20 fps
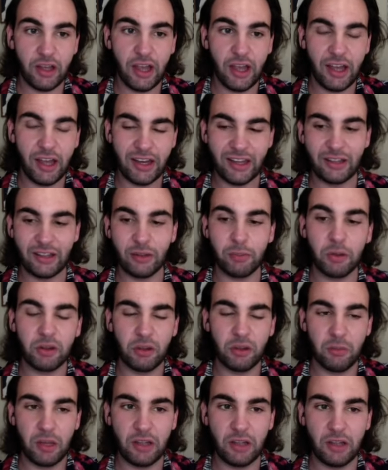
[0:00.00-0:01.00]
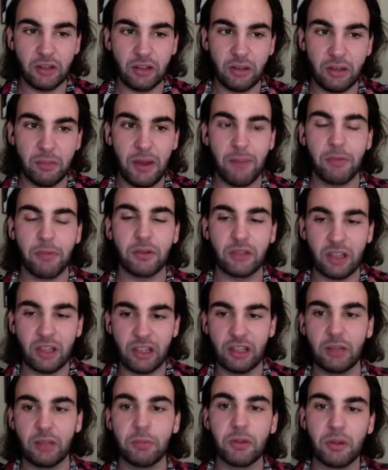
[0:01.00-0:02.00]
and then you put them into the peppers, and
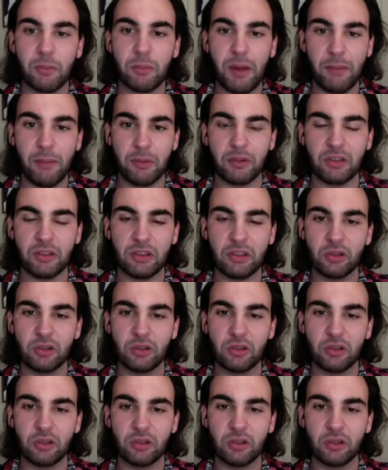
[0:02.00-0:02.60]
then you put the peppers in.